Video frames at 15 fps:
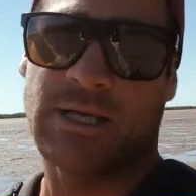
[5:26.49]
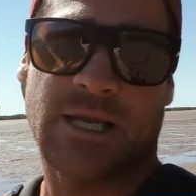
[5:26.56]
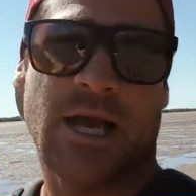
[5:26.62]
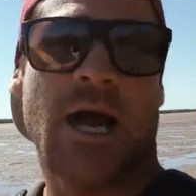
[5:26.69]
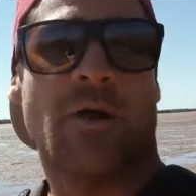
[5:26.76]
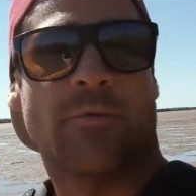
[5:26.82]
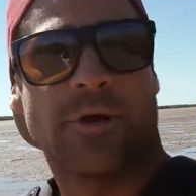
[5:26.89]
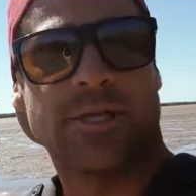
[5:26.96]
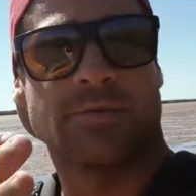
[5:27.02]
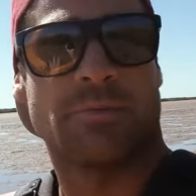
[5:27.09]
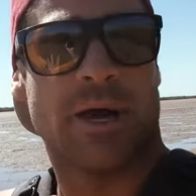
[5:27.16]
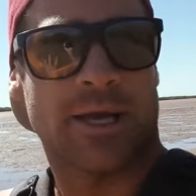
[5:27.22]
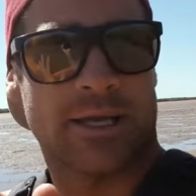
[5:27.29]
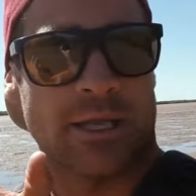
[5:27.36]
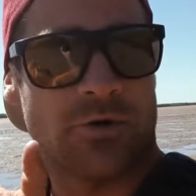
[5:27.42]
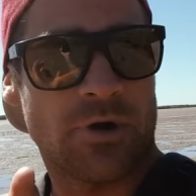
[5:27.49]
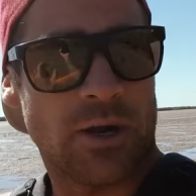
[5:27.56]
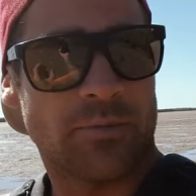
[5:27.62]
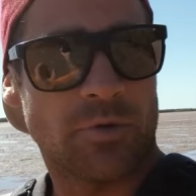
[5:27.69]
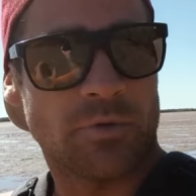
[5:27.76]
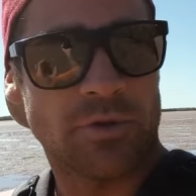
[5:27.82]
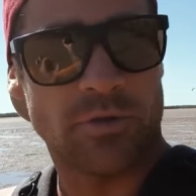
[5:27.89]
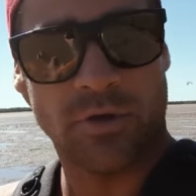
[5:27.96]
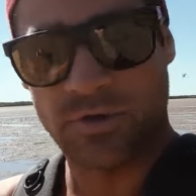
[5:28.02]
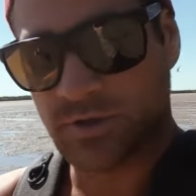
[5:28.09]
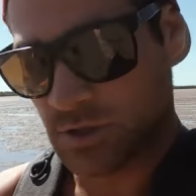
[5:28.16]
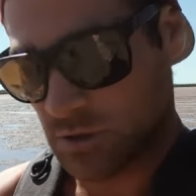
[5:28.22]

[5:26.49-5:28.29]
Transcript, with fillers: It can't reach back and grab you with those